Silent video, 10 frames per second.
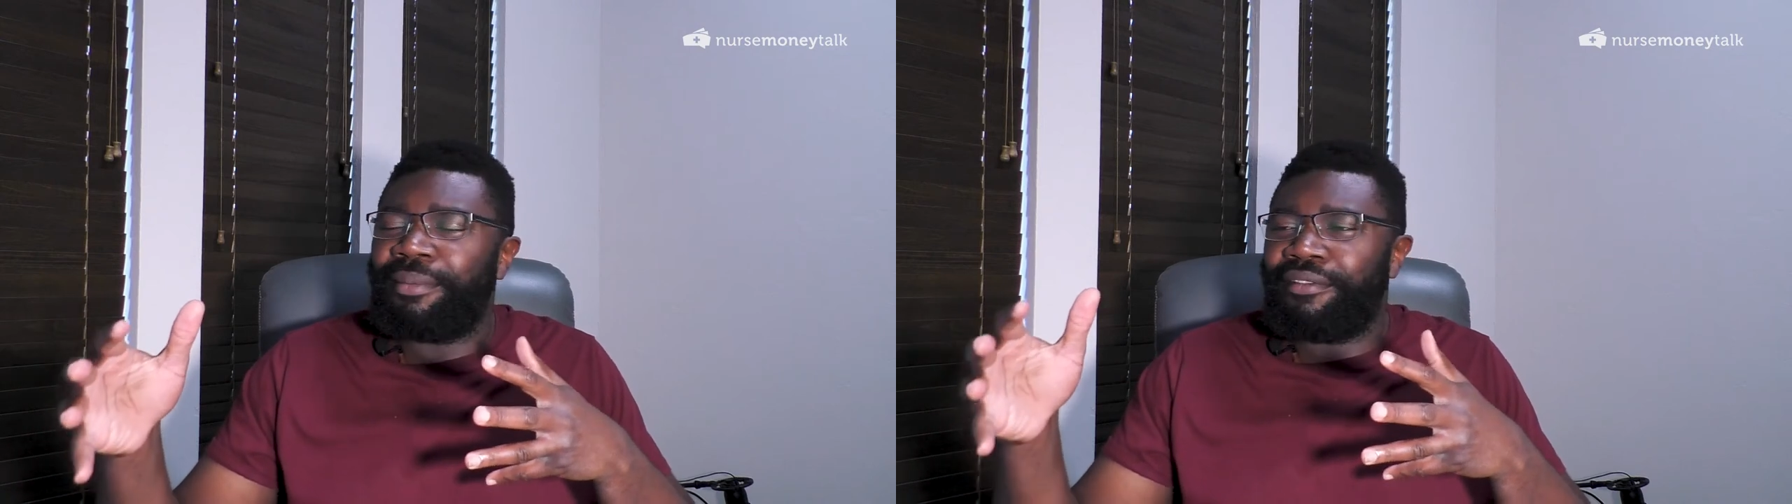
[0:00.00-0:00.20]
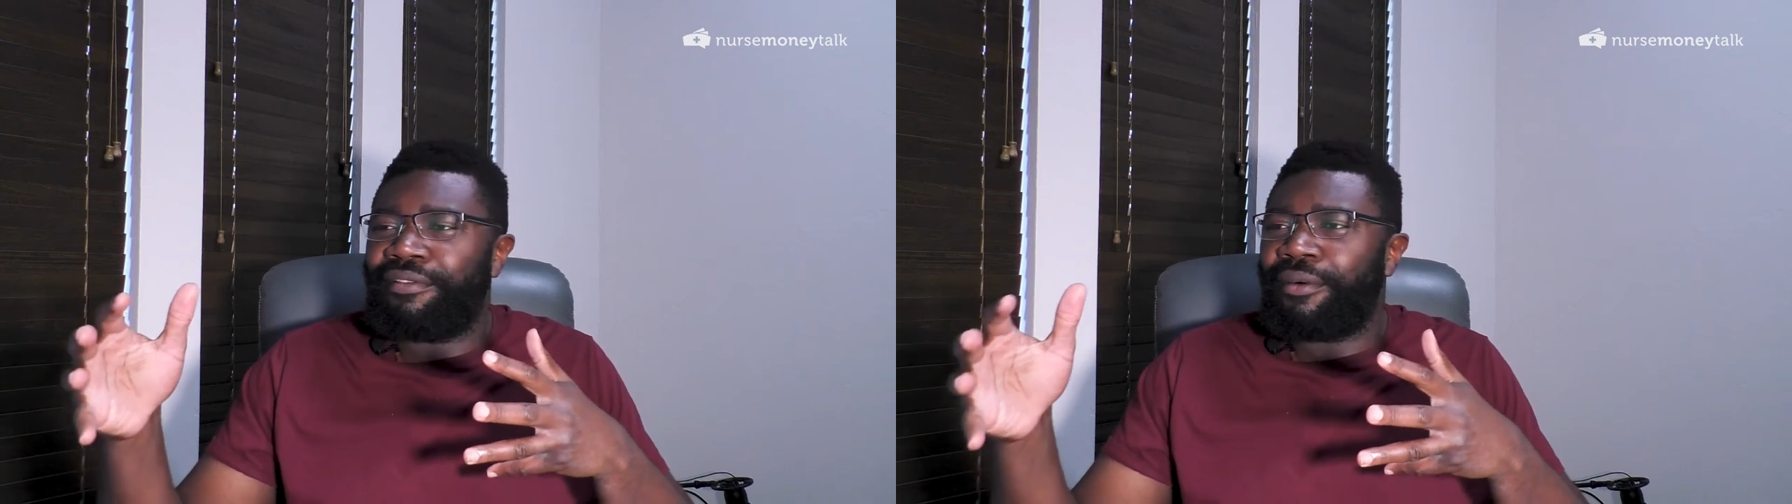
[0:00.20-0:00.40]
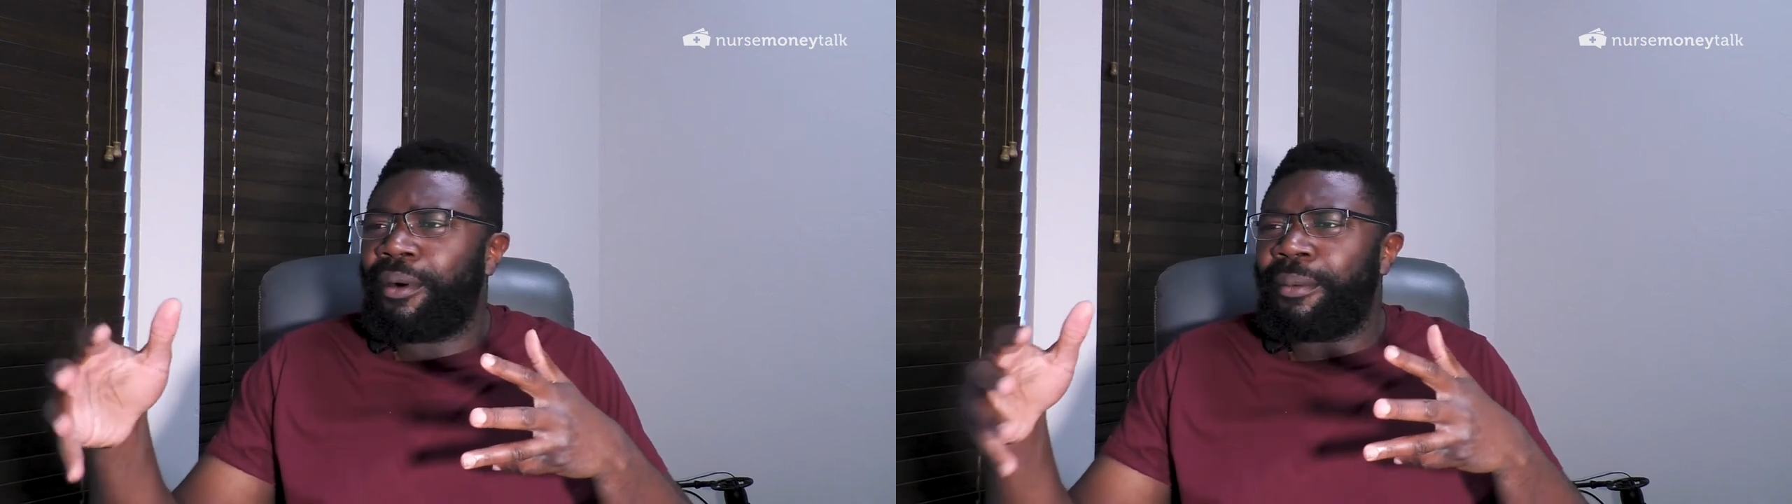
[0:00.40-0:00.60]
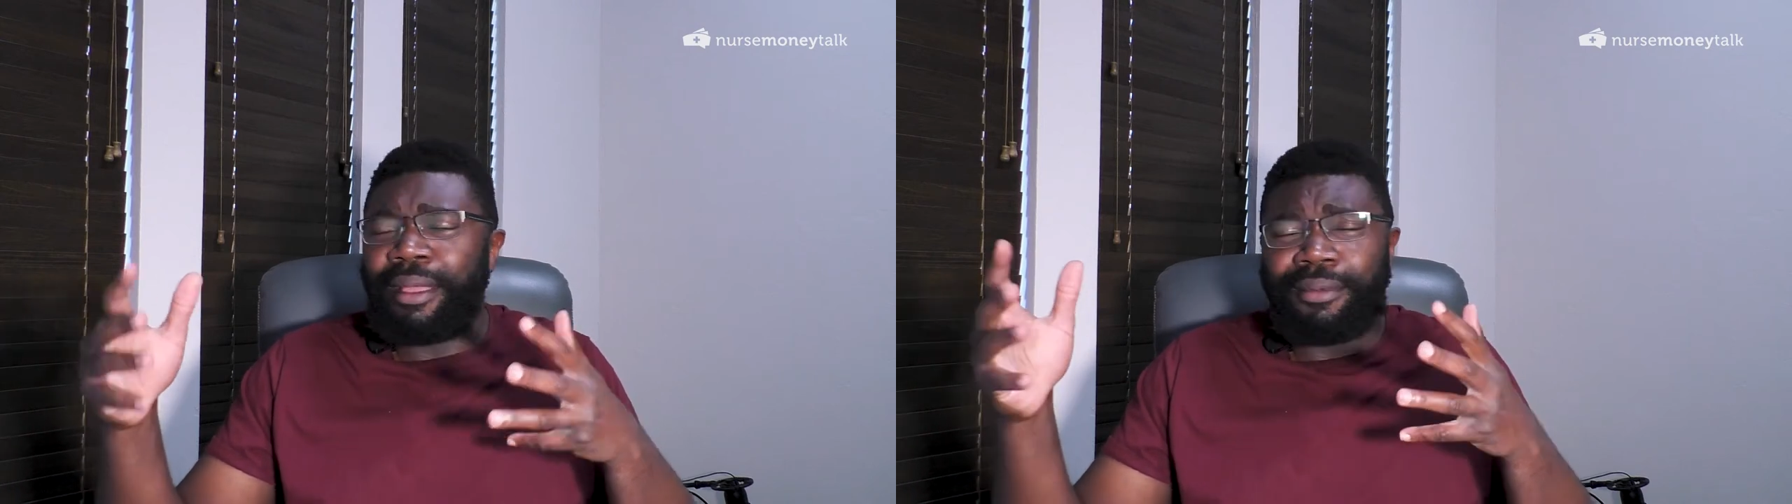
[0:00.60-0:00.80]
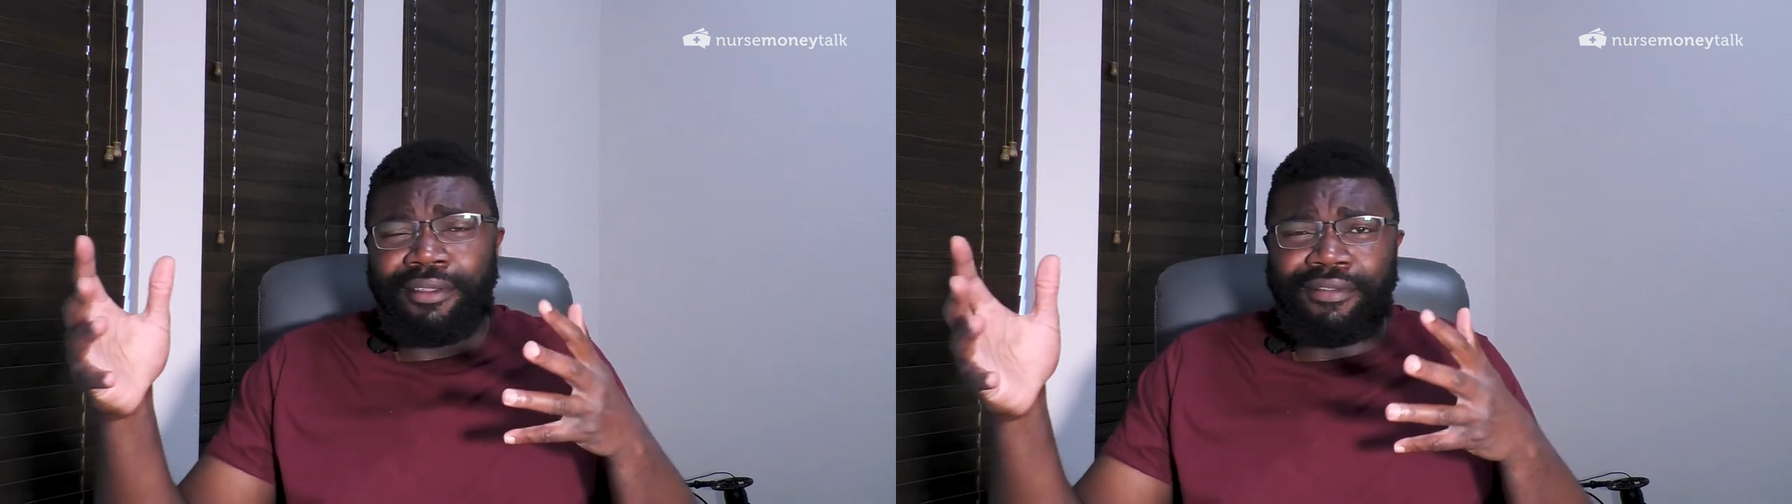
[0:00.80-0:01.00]
before
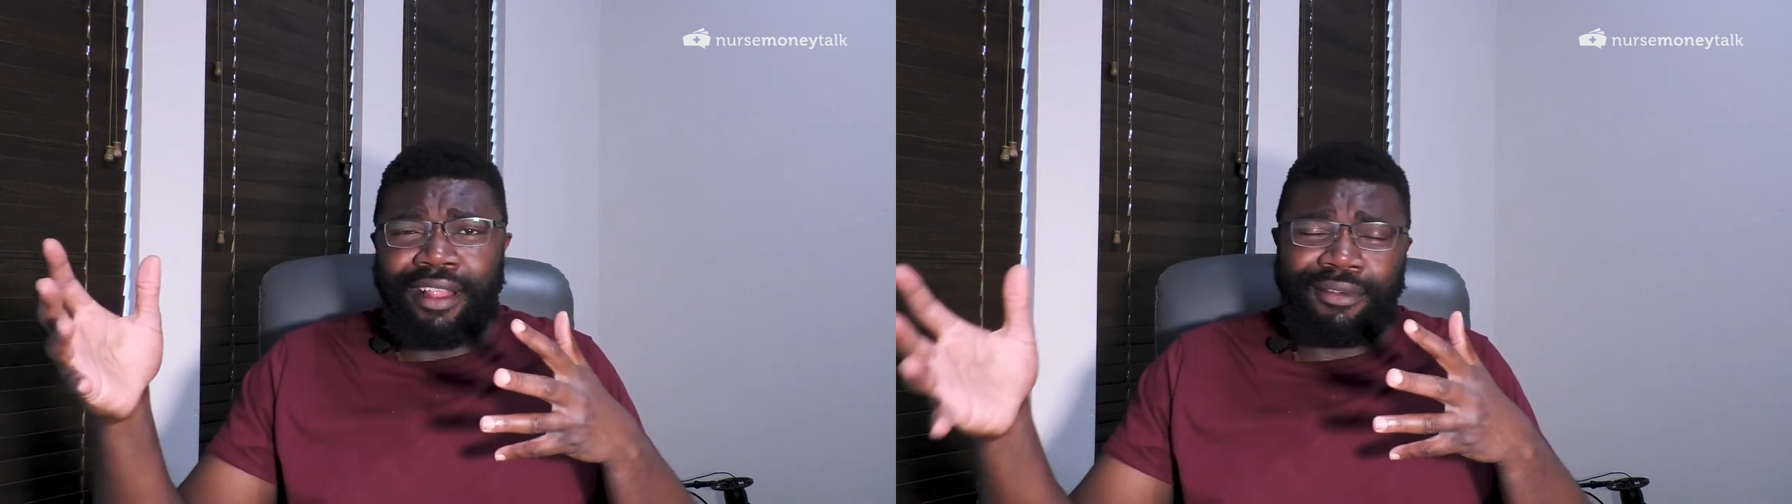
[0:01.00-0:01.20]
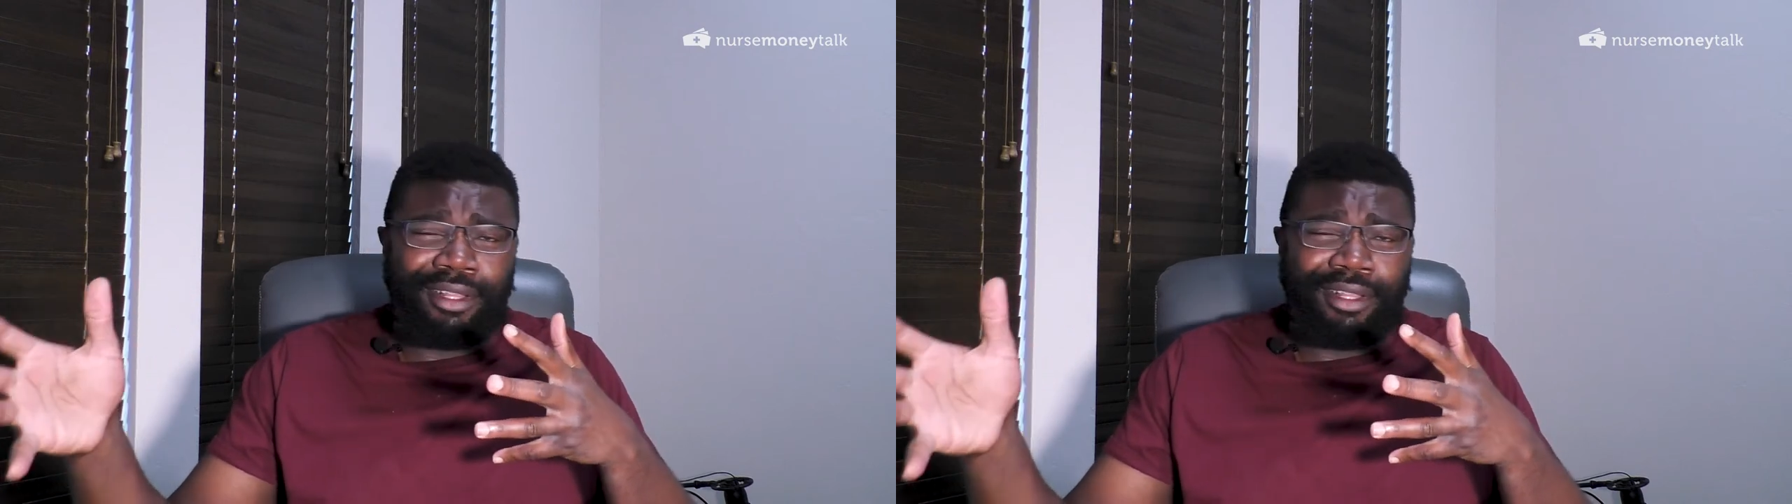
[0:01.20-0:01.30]
maybe you've never